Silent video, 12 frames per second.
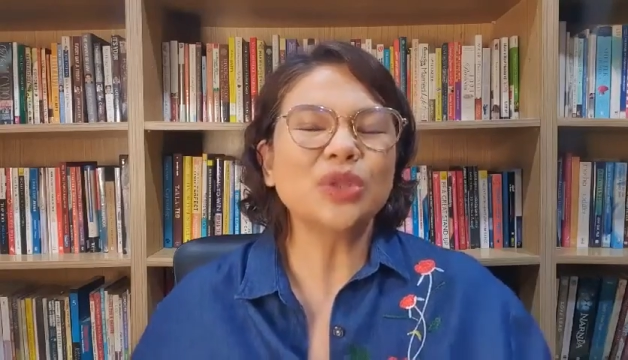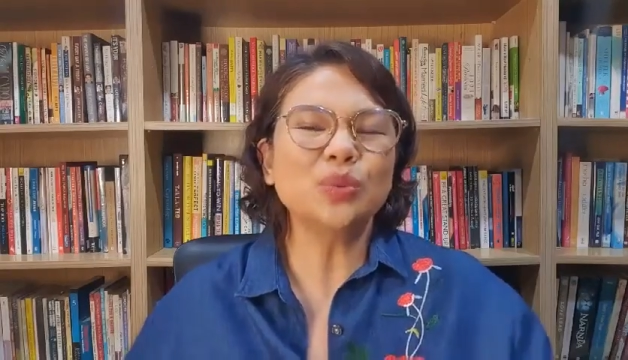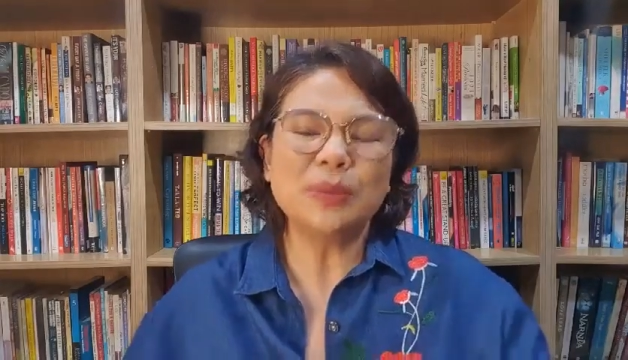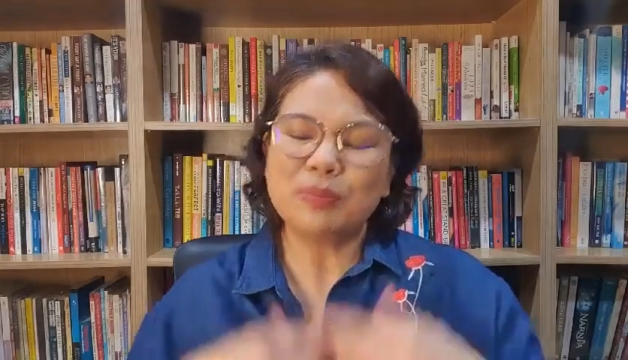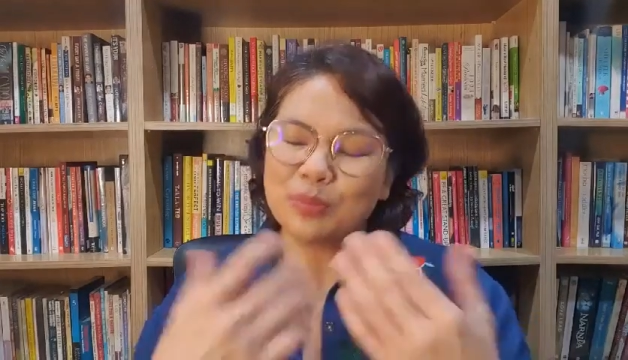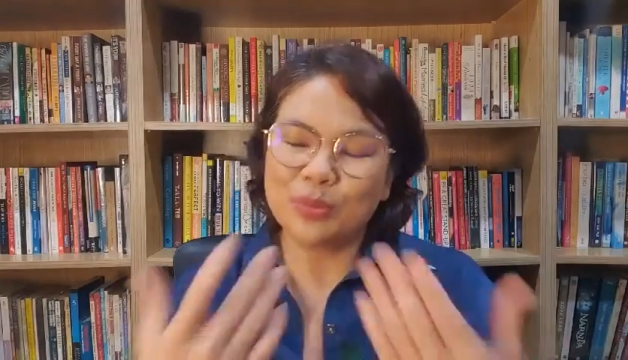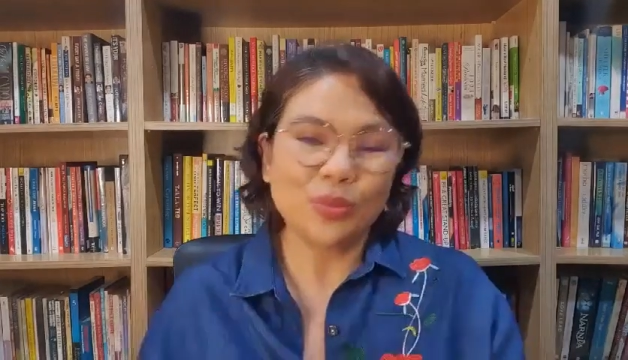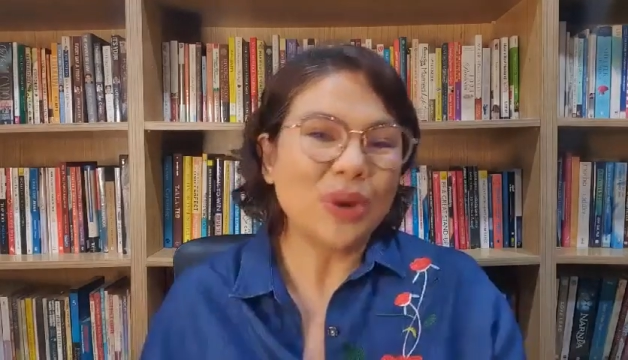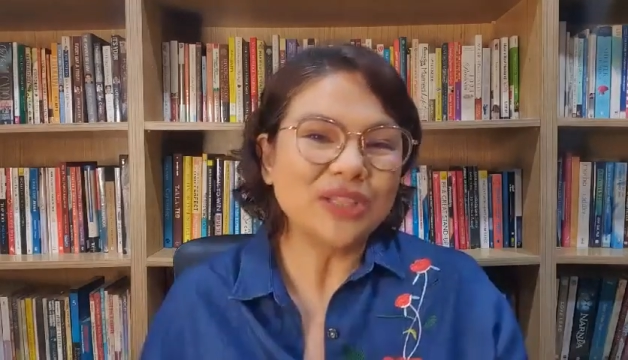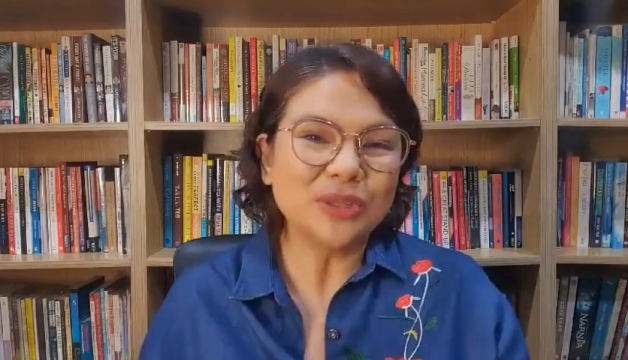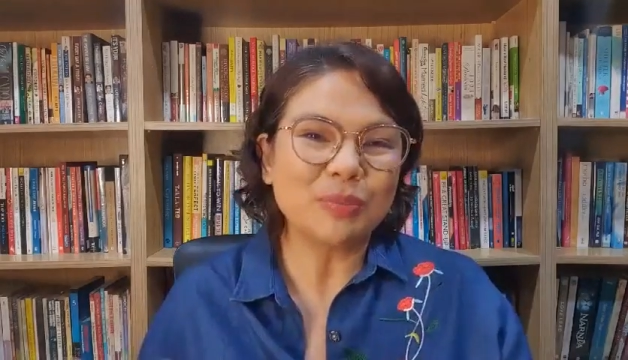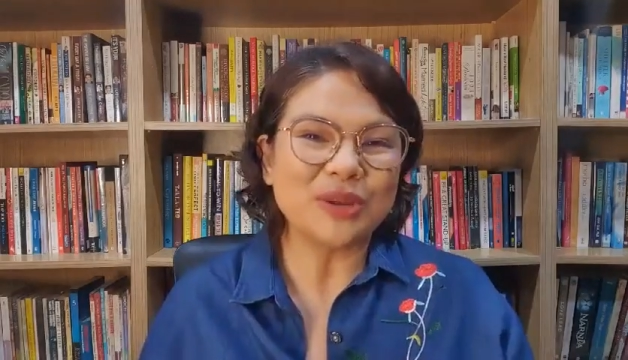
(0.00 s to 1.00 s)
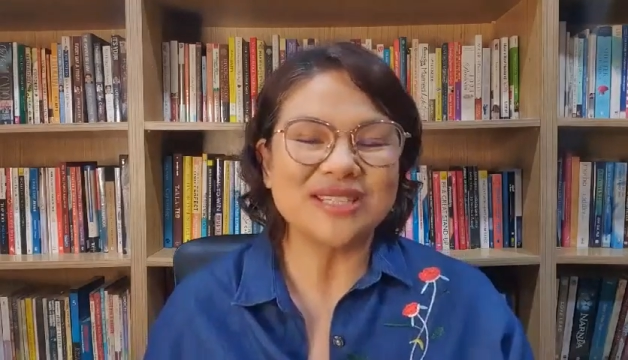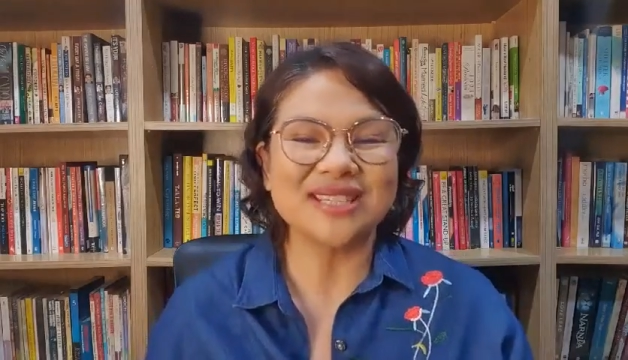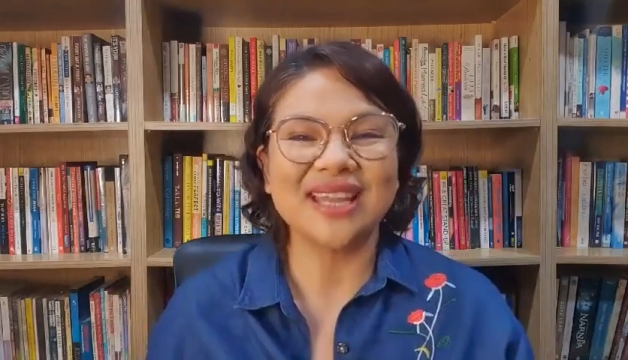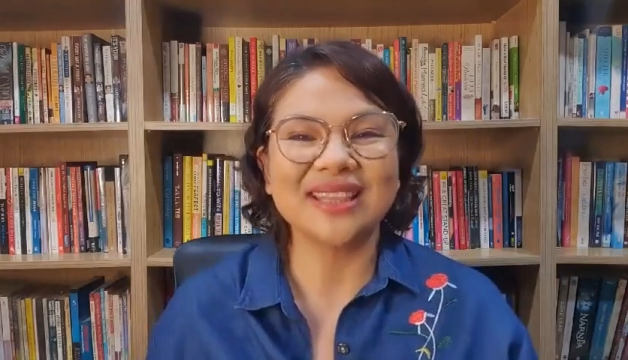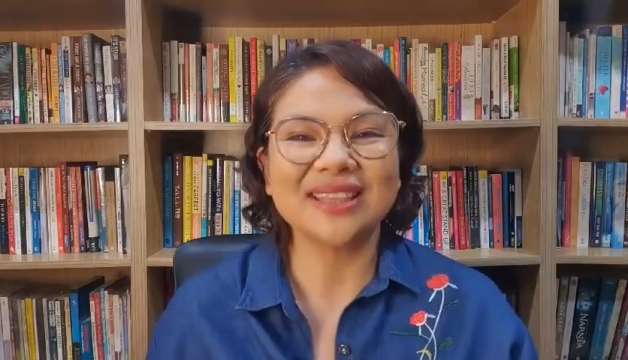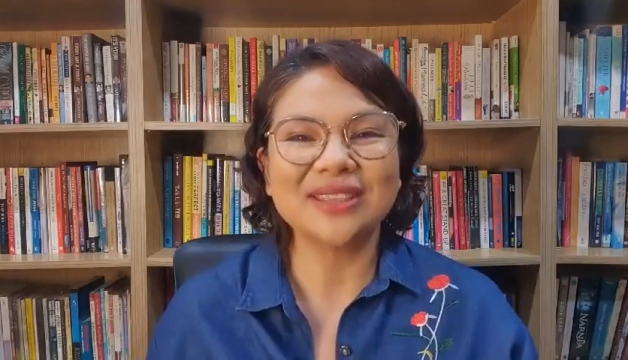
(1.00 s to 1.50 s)
we want to
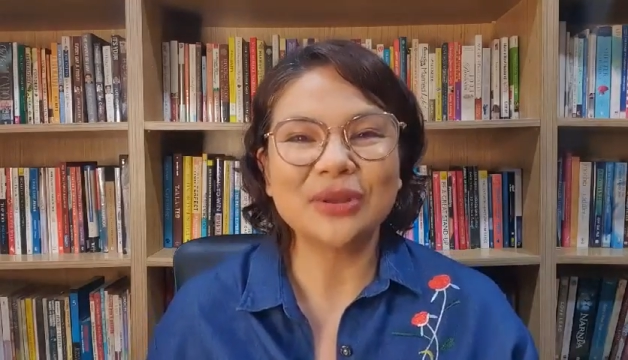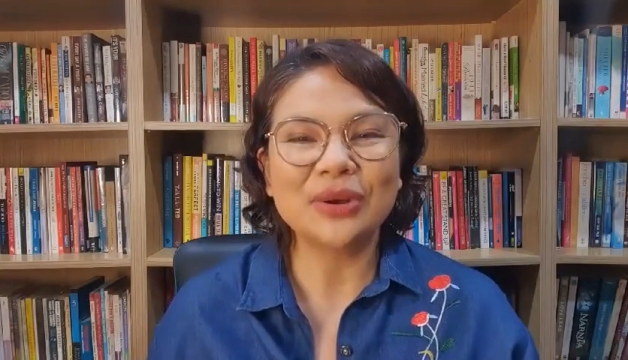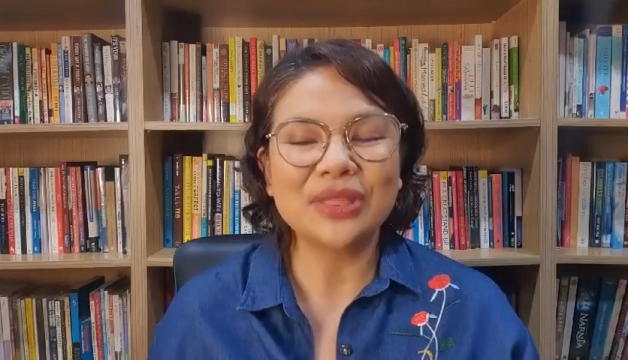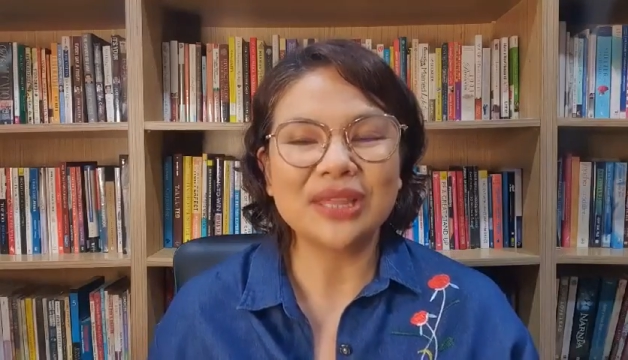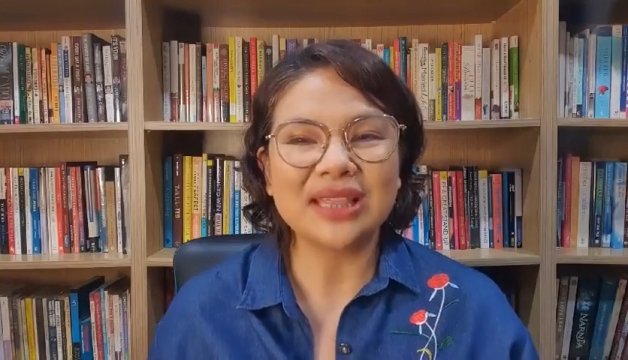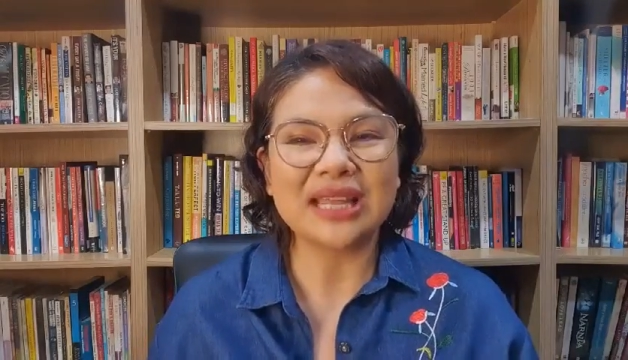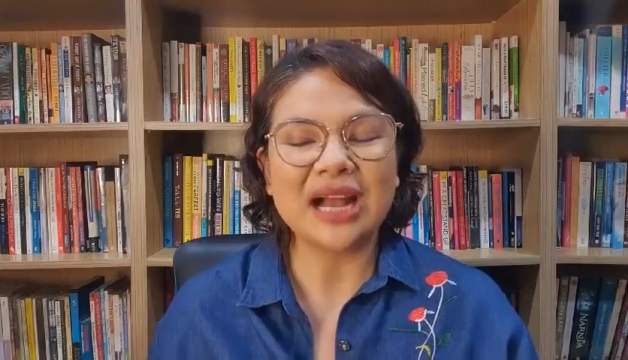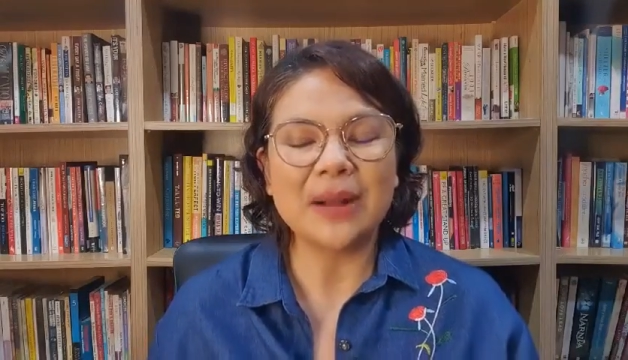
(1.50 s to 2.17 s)
present. No, that